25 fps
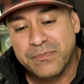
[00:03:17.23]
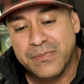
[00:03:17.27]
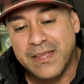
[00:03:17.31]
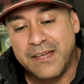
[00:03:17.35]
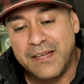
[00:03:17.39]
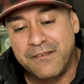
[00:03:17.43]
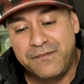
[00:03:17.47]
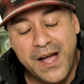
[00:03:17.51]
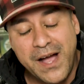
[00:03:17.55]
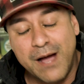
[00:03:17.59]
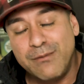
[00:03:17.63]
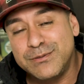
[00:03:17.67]

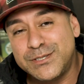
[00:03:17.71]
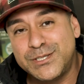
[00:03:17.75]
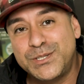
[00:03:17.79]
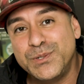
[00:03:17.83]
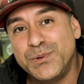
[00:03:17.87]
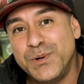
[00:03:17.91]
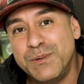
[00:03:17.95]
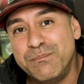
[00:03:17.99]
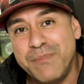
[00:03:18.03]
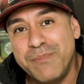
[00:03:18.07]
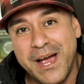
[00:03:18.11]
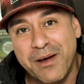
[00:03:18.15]
If I was
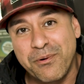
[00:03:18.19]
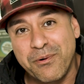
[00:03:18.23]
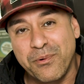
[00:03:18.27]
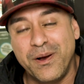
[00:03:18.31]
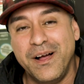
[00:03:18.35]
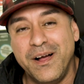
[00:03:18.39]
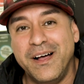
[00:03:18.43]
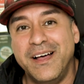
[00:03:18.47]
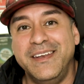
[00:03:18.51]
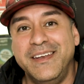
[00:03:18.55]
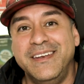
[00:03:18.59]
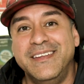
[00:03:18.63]
doing my
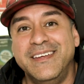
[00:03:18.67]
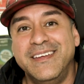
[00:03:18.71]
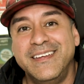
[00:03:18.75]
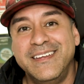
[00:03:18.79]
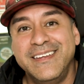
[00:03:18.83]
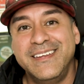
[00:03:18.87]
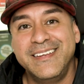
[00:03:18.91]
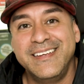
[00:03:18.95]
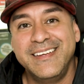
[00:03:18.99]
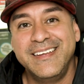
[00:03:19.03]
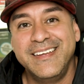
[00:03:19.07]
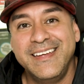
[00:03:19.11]
run
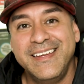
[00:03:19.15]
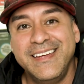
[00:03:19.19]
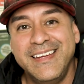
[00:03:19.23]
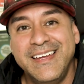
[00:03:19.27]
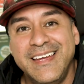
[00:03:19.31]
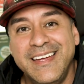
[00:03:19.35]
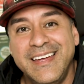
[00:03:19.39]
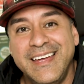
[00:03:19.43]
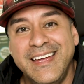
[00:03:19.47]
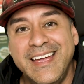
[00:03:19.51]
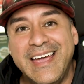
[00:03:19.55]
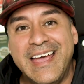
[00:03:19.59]

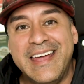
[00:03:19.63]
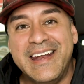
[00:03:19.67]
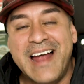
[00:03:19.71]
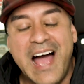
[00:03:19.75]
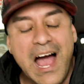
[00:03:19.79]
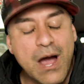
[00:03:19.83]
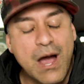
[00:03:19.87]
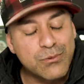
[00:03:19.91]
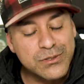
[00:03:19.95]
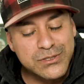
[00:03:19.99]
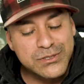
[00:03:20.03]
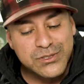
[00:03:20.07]
and
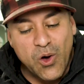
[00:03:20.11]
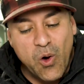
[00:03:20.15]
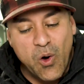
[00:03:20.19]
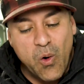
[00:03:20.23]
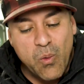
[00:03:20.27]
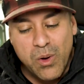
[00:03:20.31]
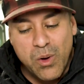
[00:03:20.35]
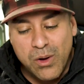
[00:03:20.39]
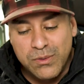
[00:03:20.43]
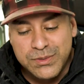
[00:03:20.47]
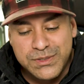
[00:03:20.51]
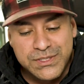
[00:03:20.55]
I was
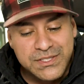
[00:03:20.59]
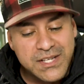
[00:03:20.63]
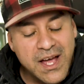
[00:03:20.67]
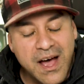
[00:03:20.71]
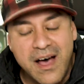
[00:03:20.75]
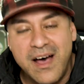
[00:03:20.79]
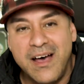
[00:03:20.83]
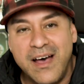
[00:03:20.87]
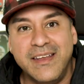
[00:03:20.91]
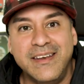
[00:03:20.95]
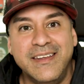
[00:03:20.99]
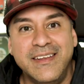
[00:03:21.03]
almost
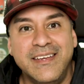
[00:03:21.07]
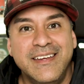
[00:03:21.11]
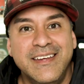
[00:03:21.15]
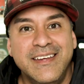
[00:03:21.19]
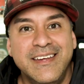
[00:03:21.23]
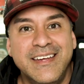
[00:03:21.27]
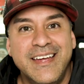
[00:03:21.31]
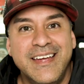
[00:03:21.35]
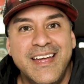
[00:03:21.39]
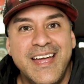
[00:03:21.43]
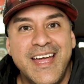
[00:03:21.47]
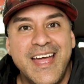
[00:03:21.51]
done
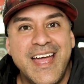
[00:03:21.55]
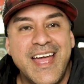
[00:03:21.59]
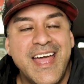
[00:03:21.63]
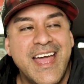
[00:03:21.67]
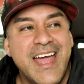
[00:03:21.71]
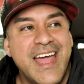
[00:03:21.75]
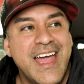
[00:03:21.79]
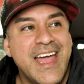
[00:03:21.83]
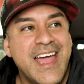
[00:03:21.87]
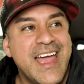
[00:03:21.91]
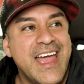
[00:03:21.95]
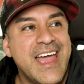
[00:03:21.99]

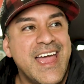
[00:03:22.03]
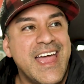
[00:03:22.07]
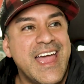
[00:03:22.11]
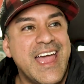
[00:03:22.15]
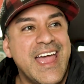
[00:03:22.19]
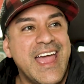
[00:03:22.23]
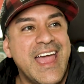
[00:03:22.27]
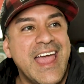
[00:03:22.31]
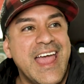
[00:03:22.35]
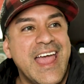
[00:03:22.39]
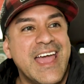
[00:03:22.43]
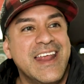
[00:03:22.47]

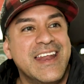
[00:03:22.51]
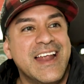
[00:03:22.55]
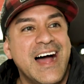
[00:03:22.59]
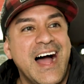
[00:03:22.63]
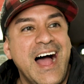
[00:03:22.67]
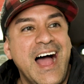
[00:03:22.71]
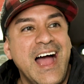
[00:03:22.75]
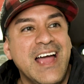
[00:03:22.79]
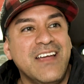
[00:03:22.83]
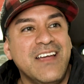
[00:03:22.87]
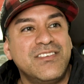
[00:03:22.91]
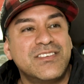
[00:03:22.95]
and
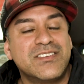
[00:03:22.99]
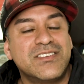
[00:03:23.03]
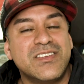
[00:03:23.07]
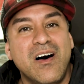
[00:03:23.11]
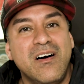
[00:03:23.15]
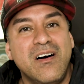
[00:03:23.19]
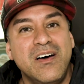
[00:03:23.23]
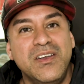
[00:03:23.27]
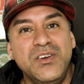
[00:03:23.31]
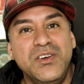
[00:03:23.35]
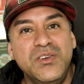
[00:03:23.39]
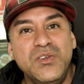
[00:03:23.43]
I
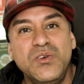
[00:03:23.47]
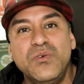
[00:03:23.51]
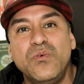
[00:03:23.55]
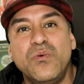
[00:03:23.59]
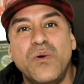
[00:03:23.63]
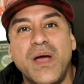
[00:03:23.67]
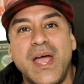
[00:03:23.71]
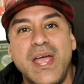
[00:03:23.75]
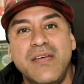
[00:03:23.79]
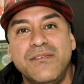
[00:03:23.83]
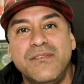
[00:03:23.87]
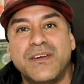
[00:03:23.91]
saw a new
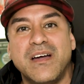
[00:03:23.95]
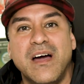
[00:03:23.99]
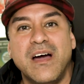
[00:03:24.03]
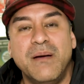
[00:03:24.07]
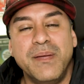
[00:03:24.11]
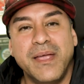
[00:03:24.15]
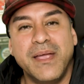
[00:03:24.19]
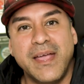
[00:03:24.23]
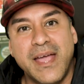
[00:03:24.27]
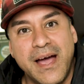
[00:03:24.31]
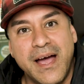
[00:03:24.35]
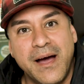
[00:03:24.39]
wave
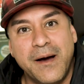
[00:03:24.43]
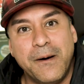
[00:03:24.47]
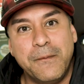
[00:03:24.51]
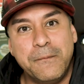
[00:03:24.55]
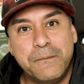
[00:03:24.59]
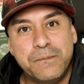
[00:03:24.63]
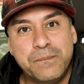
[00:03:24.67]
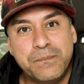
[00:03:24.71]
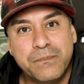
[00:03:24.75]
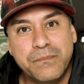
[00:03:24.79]
coming out